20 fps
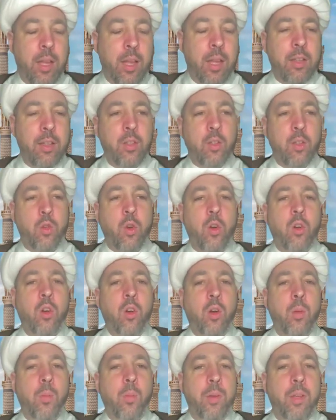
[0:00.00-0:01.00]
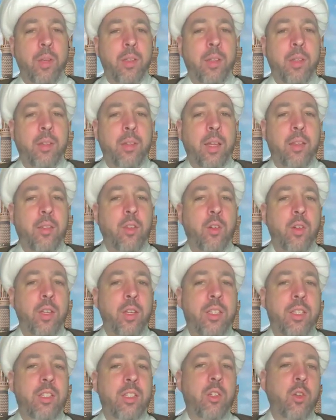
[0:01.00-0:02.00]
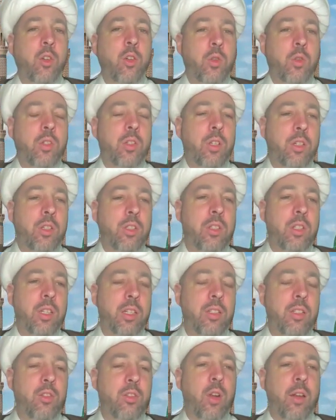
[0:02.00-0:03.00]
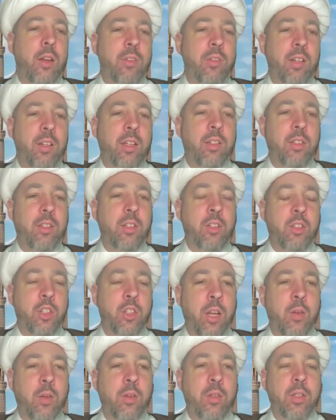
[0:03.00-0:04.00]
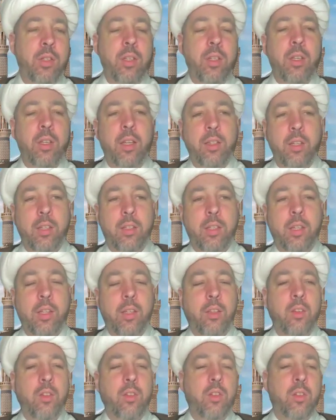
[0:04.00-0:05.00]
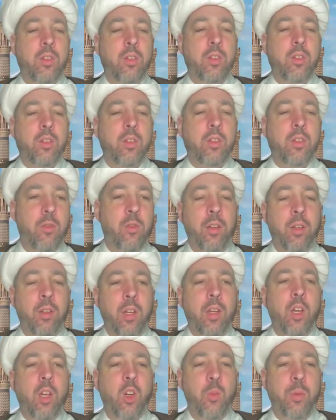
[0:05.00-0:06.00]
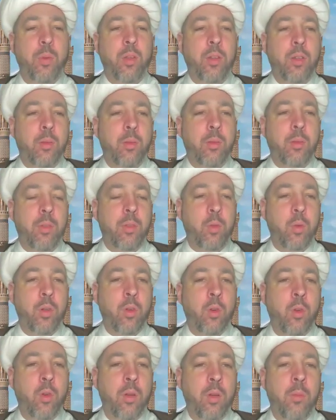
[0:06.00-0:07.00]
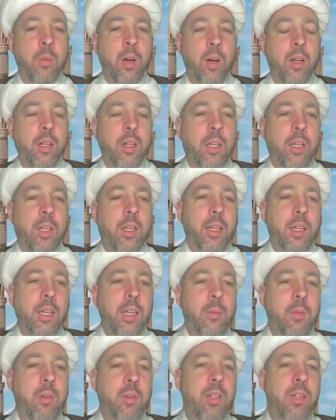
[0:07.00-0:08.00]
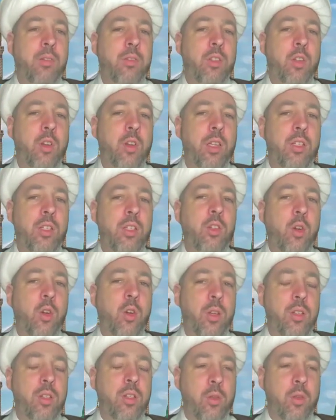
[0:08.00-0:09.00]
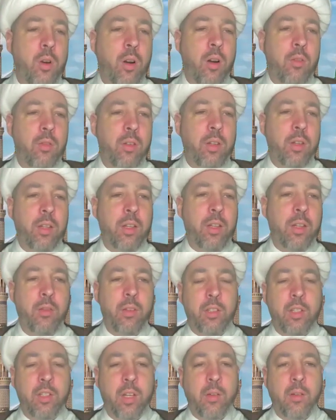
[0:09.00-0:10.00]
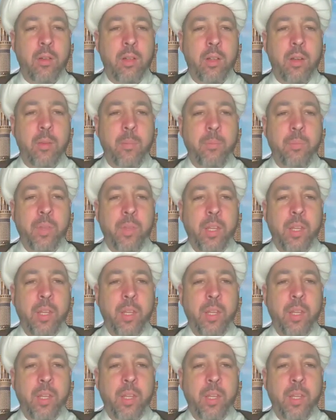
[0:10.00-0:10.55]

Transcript: has a strong opinion that there is no such extravagance in charity. As I said, there's a differing opinion between ulama. He believes there is no israf in giving charity.